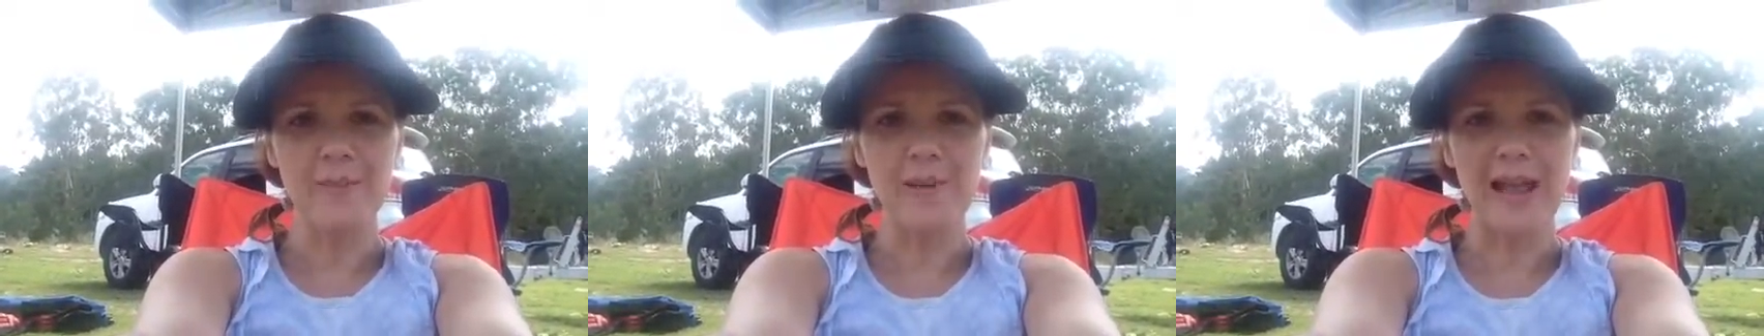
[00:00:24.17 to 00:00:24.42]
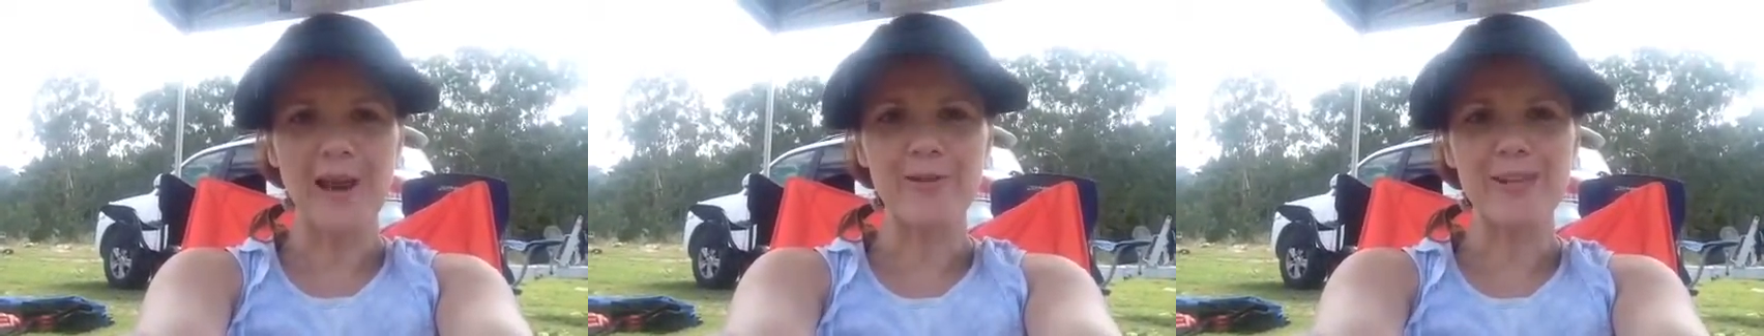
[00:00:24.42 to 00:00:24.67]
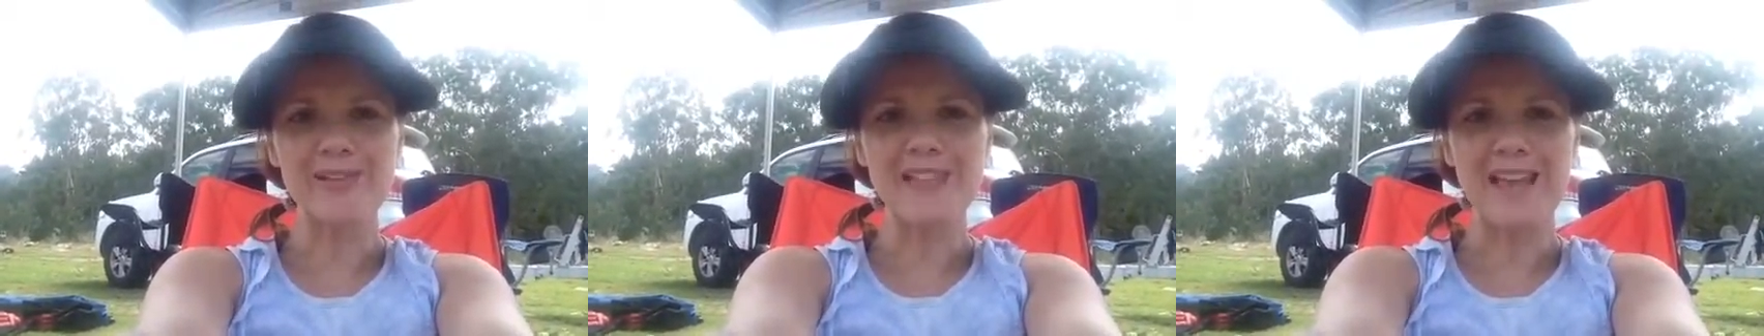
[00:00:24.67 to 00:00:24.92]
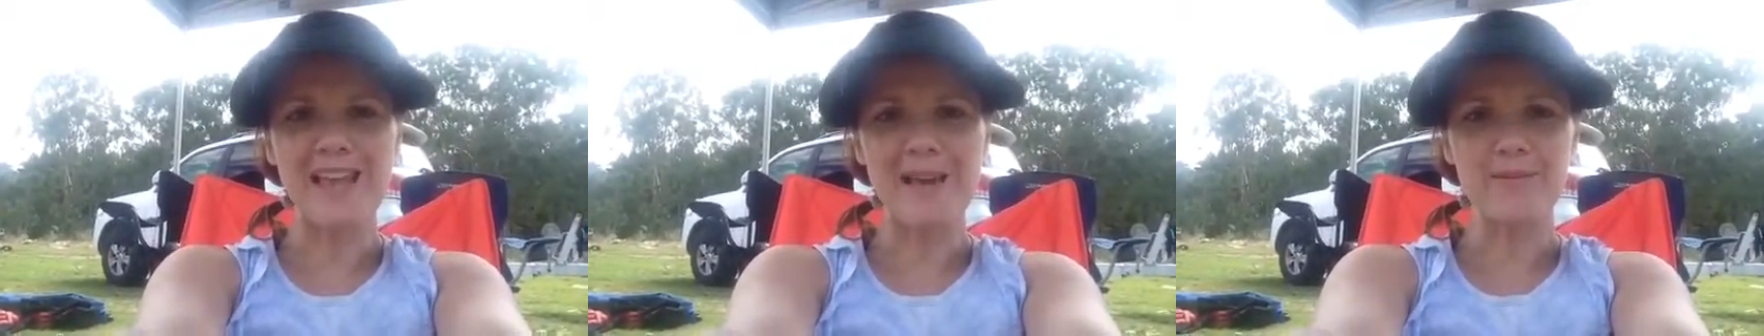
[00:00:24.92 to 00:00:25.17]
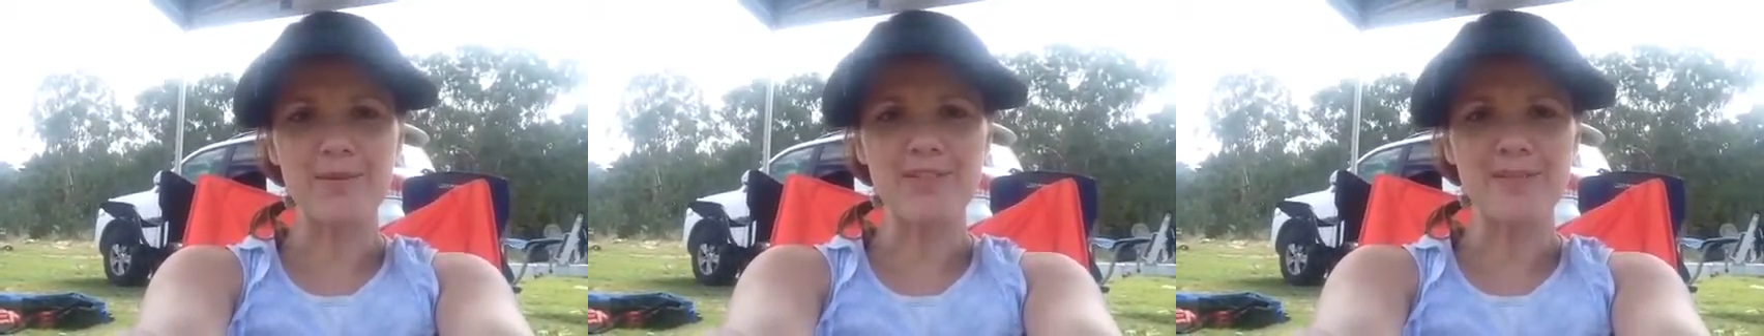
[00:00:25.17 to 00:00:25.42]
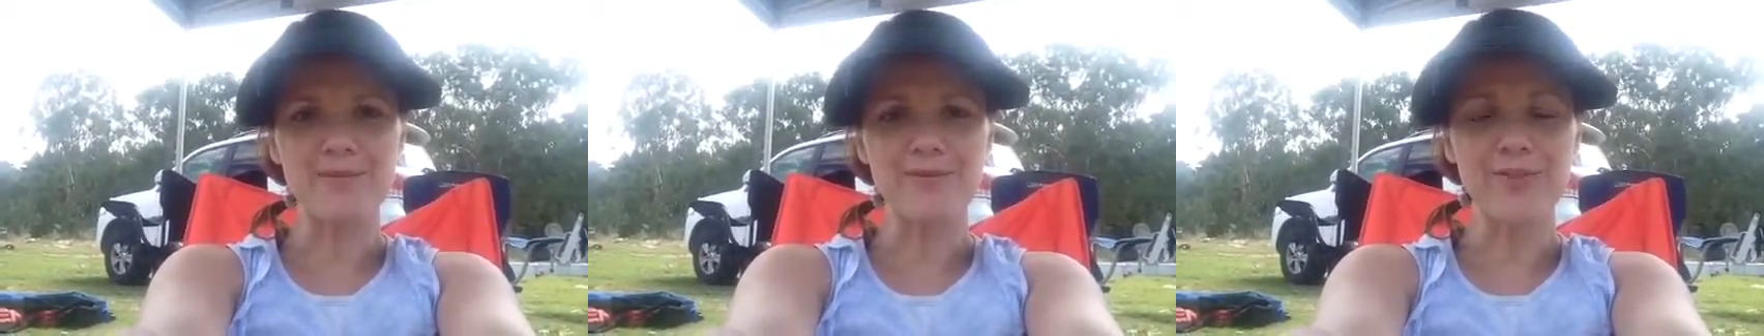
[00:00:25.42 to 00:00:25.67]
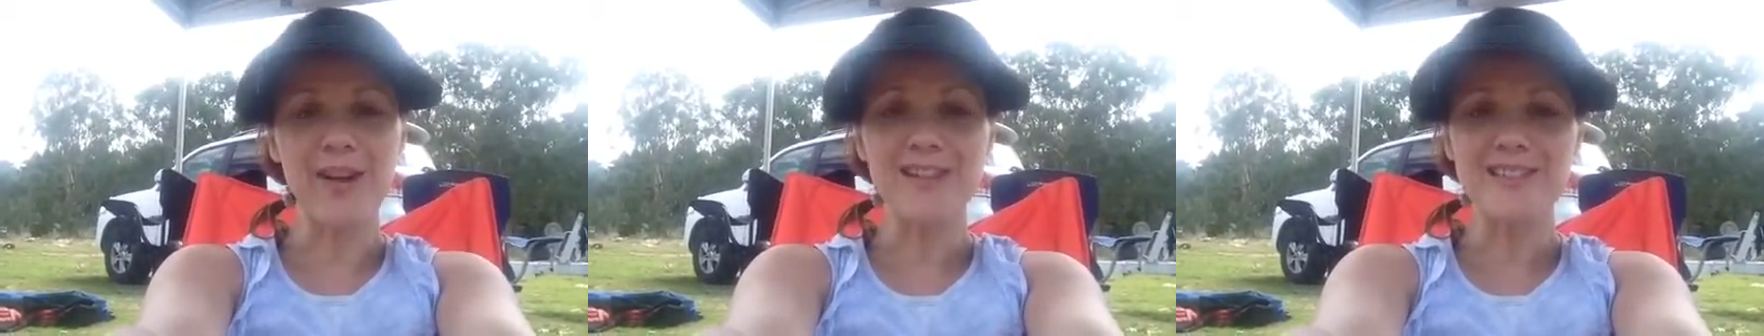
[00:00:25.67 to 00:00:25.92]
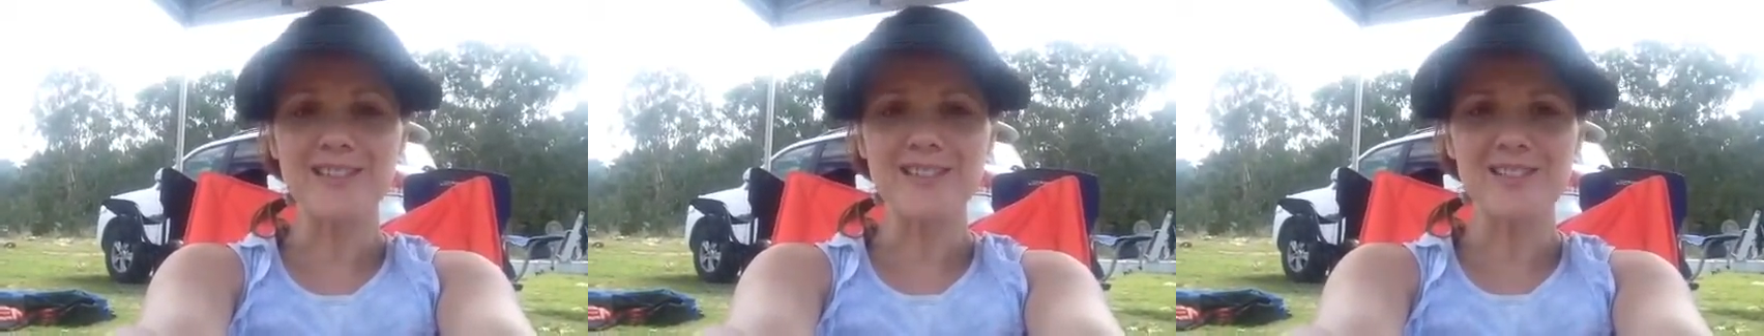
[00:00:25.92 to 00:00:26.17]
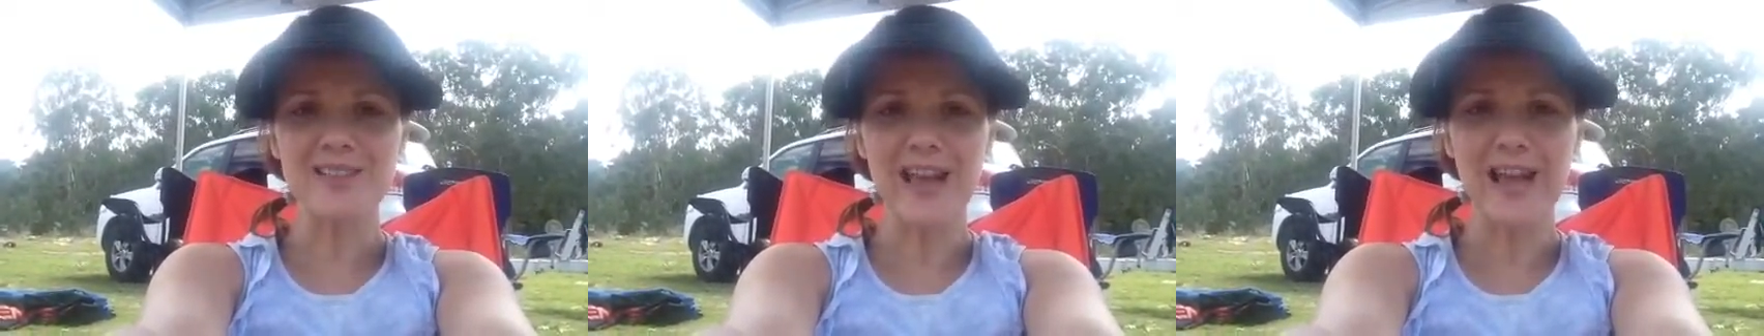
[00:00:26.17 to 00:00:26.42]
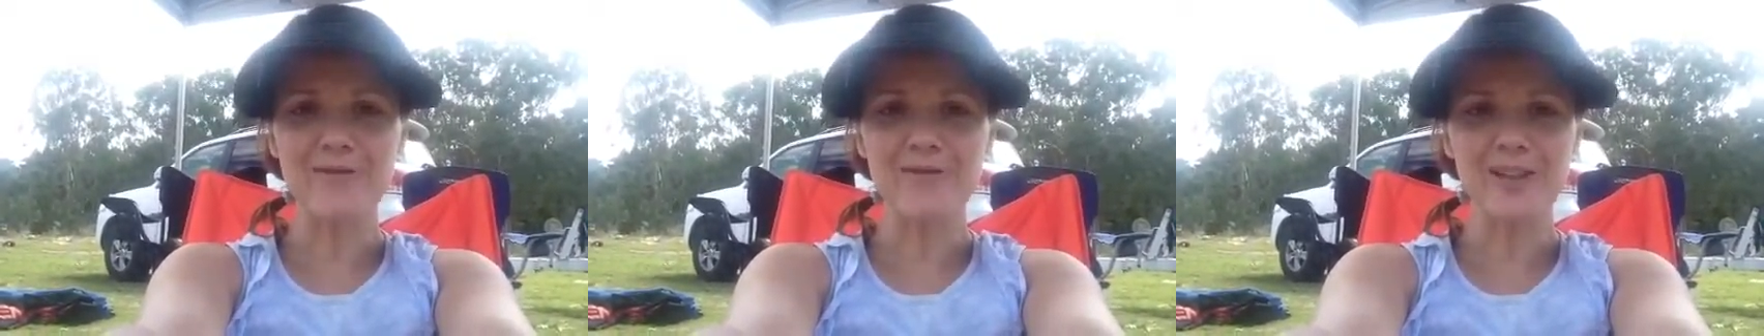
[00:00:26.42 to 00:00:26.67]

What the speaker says: Blowering Dam with some friends to have